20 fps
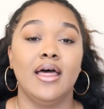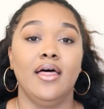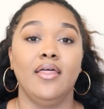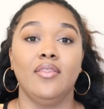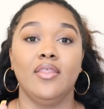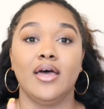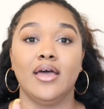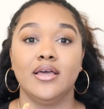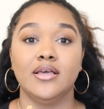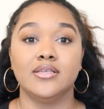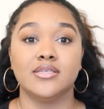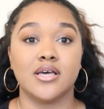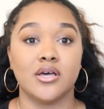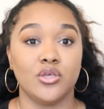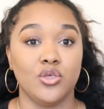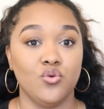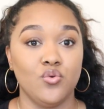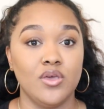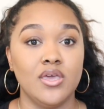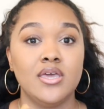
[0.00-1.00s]
and that is how
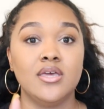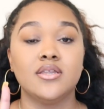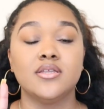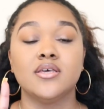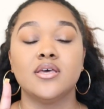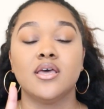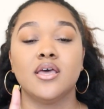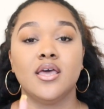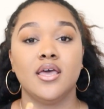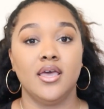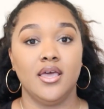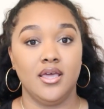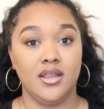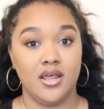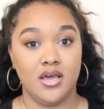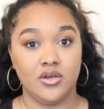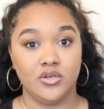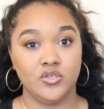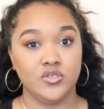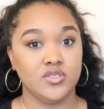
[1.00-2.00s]
you eat
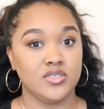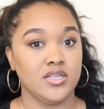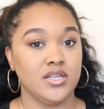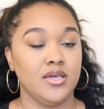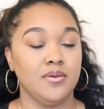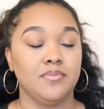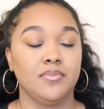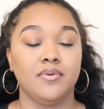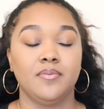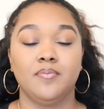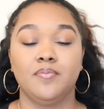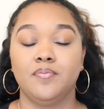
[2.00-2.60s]
and how you sleep.